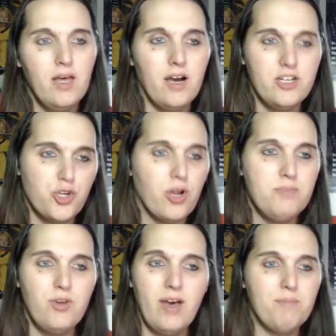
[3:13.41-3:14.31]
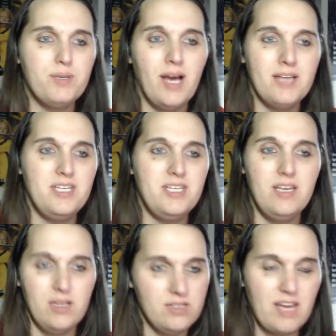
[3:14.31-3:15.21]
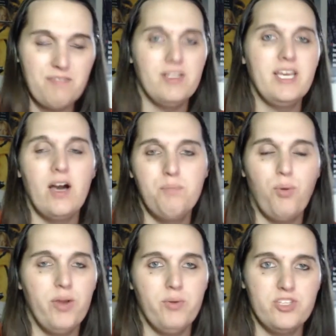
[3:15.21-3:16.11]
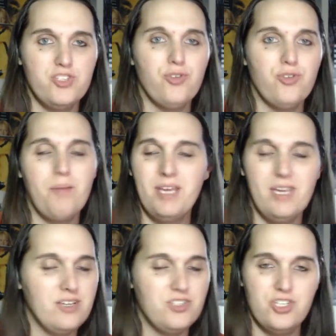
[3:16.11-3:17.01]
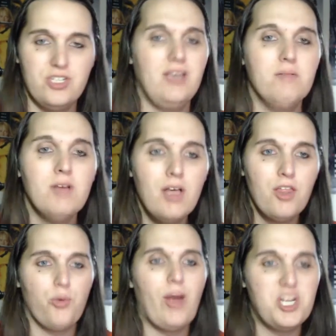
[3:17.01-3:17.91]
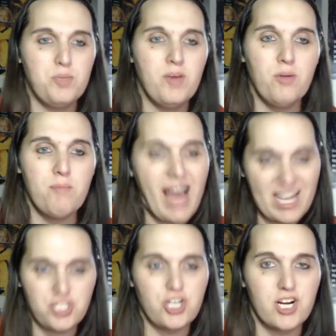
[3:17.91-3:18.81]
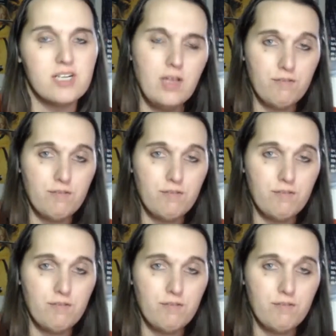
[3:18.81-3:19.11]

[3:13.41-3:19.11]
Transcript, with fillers: On drums, you have Benante definitely on point with his drumming. He is just a thrash metal master.